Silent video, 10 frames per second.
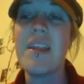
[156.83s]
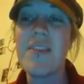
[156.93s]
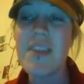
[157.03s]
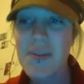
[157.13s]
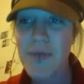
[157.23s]

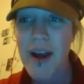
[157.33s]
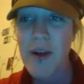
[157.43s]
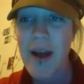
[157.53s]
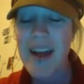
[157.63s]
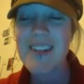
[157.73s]
this
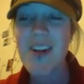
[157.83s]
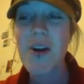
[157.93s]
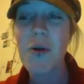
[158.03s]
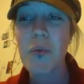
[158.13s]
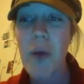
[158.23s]
Fire Red is
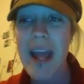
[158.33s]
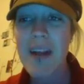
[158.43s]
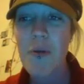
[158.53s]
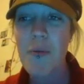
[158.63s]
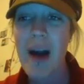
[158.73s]
on a
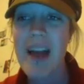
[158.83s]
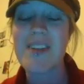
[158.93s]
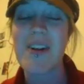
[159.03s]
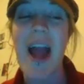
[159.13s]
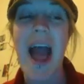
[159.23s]

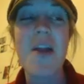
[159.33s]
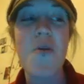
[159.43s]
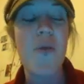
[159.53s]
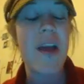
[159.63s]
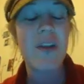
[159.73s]
randomizer, and
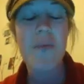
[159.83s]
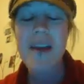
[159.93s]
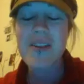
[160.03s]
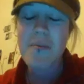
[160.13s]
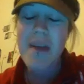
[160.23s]
a
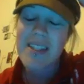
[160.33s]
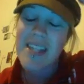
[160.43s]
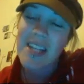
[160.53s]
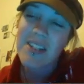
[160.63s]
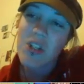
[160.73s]
randomizer makes
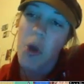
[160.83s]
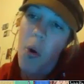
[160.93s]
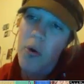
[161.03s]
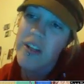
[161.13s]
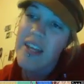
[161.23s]
things
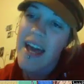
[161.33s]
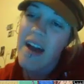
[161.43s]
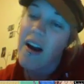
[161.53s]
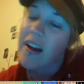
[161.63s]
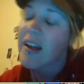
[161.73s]
totally
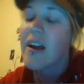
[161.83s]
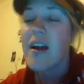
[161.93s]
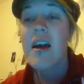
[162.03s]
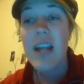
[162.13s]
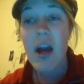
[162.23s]
chaotic.
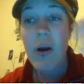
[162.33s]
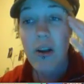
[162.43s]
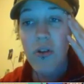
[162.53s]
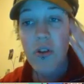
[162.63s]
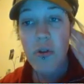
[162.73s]
Now, I
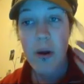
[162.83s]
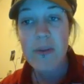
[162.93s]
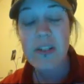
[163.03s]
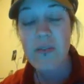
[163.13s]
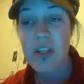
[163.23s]
know that the
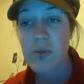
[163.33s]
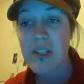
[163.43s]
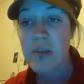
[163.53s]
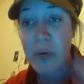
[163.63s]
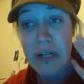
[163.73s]
purpose of this
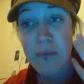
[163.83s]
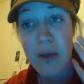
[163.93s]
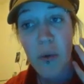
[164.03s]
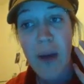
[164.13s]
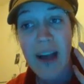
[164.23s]
was to bring
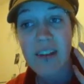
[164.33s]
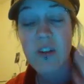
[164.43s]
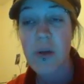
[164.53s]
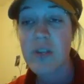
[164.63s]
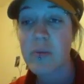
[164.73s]
people back to
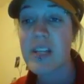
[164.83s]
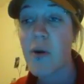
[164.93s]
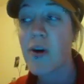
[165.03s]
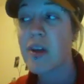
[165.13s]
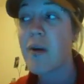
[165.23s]
Twitch Plays
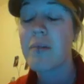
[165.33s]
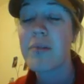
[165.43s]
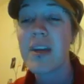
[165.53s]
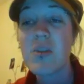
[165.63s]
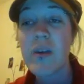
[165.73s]
Pokemon,
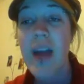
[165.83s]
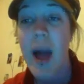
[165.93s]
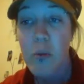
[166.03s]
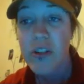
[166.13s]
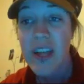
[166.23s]
because when
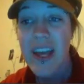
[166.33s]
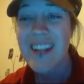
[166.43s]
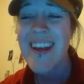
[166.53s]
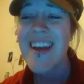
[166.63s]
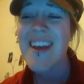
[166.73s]
Emerald
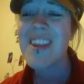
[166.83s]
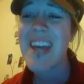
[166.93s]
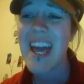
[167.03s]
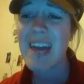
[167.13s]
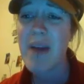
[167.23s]
hit, the
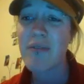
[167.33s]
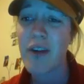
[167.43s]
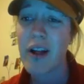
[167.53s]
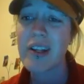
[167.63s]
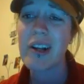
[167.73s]
game had
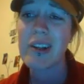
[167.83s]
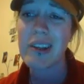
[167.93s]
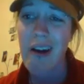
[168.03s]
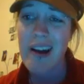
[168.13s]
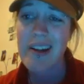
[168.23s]
fallen a
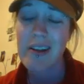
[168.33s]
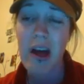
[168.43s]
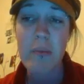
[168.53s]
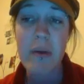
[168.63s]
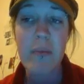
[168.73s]
lot. A
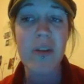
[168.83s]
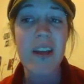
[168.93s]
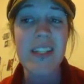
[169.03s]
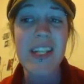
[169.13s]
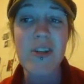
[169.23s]
lot of people
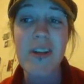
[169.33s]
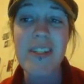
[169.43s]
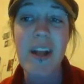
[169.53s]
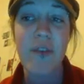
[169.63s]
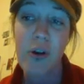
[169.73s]
lost
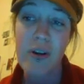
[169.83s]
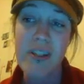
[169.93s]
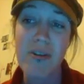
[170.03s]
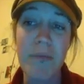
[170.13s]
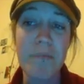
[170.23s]
interest after
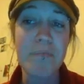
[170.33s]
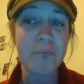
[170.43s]
Crystal,